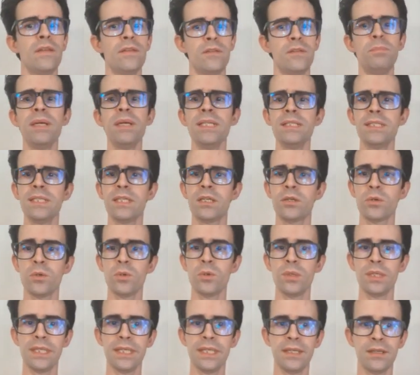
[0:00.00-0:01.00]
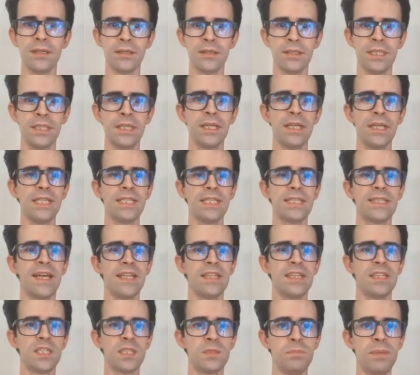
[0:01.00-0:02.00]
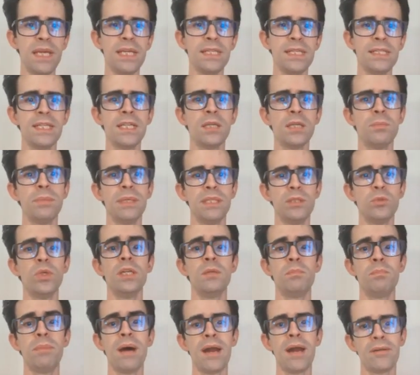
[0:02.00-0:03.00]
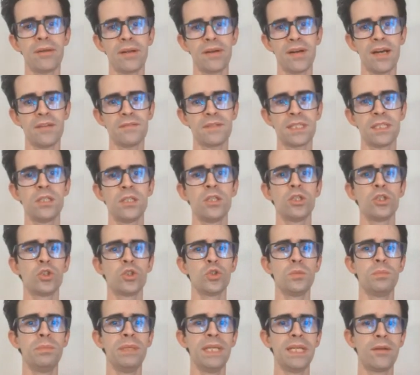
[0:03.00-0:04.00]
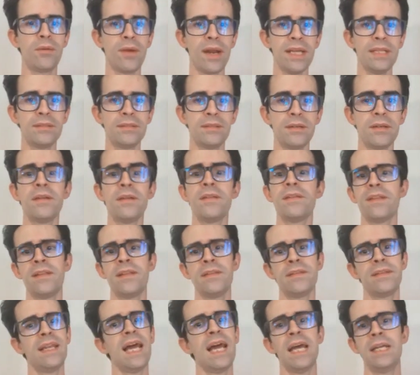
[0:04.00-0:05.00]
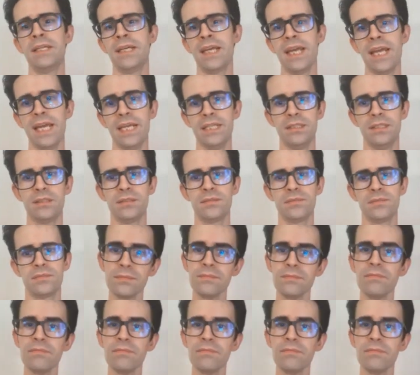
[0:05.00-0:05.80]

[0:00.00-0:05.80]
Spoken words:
The basic rule here is that spacing between paragraphs should be greater than the line height.